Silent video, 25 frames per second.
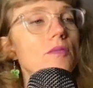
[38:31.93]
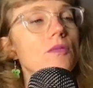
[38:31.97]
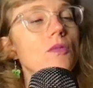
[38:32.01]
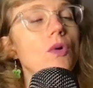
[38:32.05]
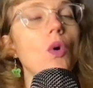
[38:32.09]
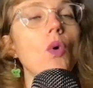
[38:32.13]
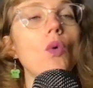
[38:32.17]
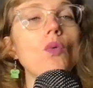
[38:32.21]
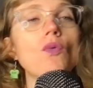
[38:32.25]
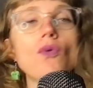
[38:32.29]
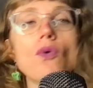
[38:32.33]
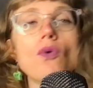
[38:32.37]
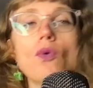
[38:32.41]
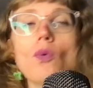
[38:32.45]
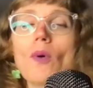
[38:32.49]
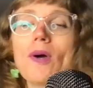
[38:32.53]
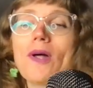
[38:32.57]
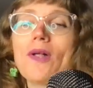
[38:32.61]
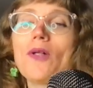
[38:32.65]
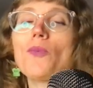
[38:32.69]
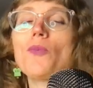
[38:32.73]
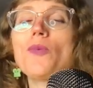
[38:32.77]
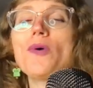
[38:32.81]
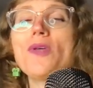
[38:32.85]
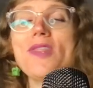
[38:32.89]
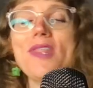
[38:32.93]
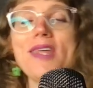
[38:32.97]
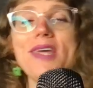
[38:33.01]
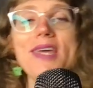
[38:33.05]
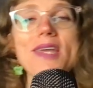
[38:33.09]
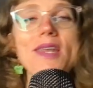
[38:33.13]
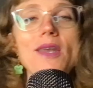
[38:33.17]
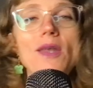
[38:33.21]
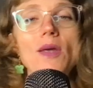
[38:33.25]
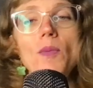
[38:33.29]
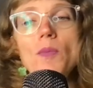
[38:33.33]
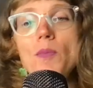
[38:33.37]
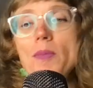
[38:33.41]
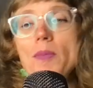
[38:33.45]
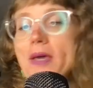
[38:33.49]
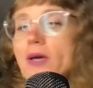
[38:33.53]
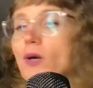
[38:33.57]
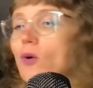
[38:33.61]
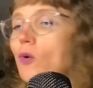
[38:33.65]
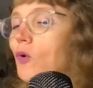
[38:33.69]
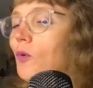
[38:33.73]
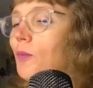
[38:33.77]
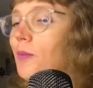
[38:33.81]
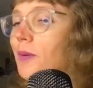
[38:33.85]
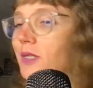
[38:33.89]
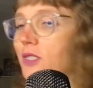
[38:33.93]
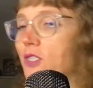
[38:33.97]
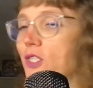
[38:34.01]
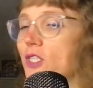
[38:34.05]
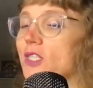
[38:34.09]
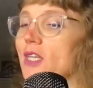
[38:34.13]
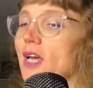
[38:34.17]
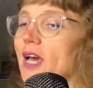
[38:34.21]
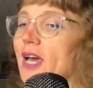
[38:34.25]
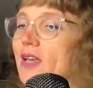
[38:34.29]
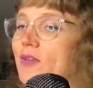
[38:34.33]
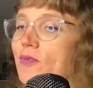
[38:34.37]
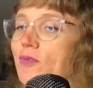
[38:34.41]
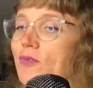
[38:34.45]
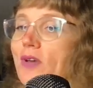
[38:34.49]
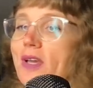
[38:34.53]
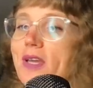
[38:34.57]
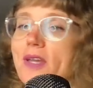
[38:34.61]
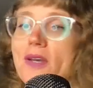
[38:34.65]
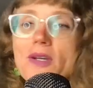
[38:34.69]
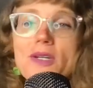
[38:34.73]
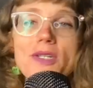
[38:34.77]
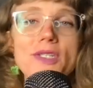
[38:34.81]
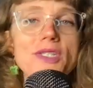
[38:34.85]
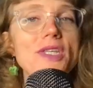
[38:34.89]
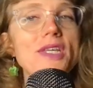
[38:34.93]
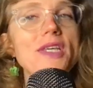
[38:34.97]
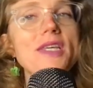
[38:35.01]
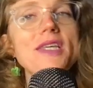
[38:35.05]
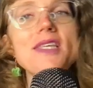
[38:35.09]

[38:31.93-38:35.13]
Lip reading: Overwhelm with it, make a whole bunch of TIE fighters,